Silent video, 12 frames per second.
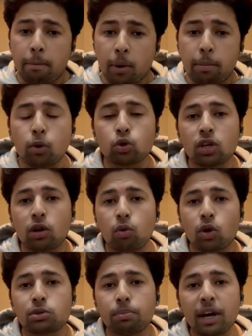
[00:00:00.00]
proposal
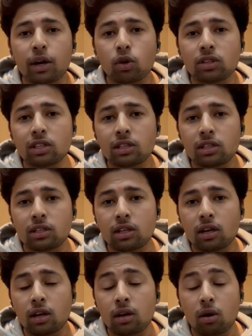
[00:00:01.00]
was made on
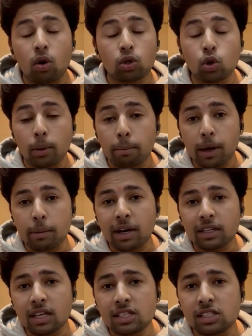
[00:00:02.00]
to
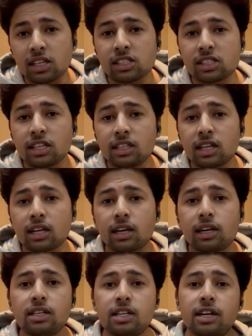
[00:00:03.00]
implement the GST in the
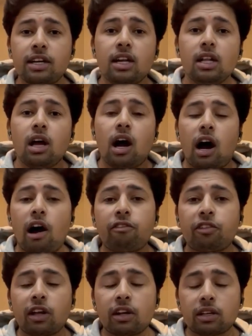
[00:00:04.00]
country.
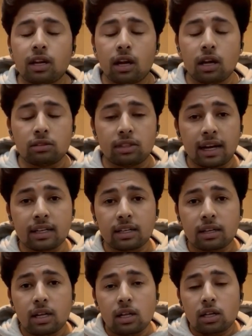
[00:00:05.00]
After
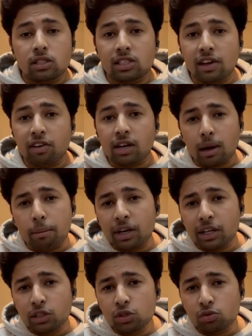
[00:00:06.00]
that, several
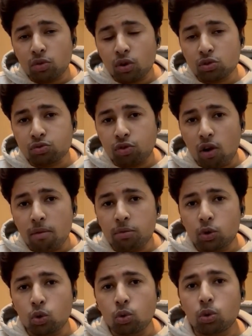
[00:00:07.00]
committees was
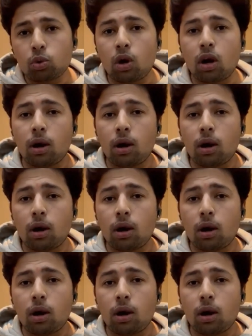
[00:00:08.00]
formed to